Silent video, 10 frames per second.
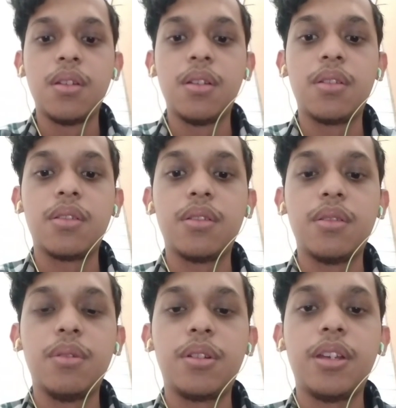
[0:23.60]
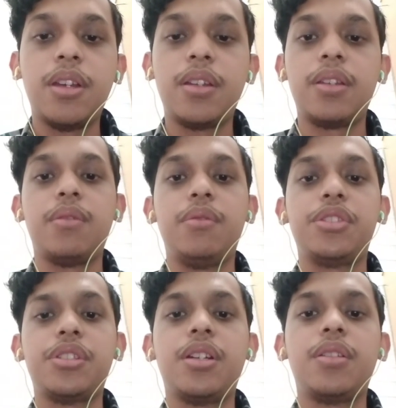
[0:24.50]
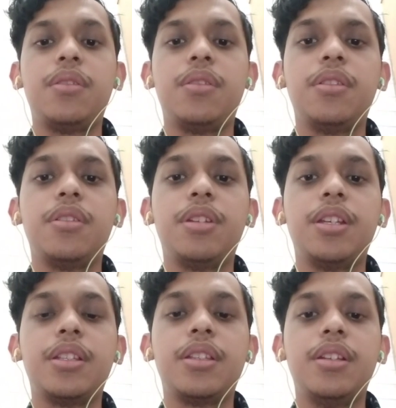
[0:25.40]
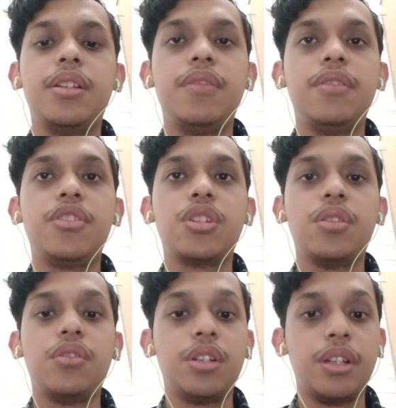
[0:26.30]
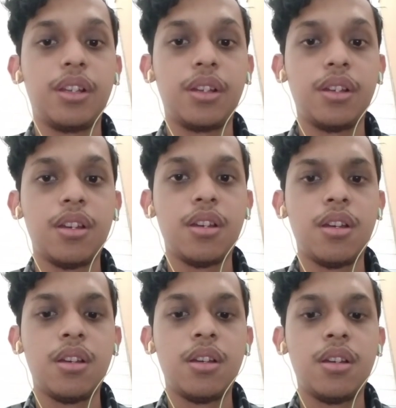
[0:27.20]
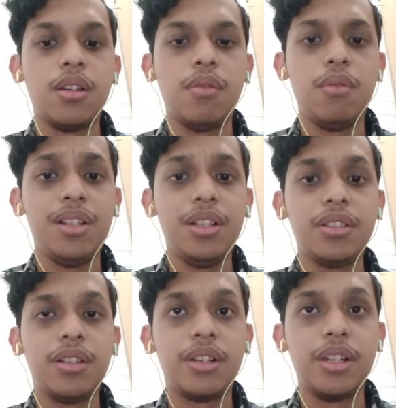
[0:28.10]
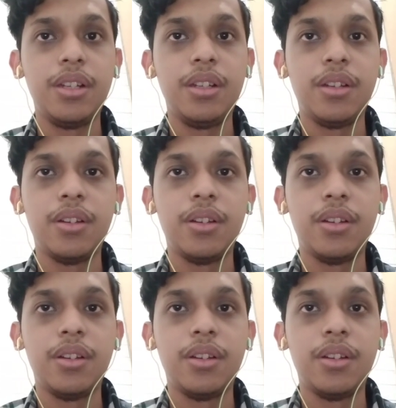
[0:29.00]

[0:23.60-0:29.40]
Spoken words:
Okay, we start with the definition of learning. What is learning?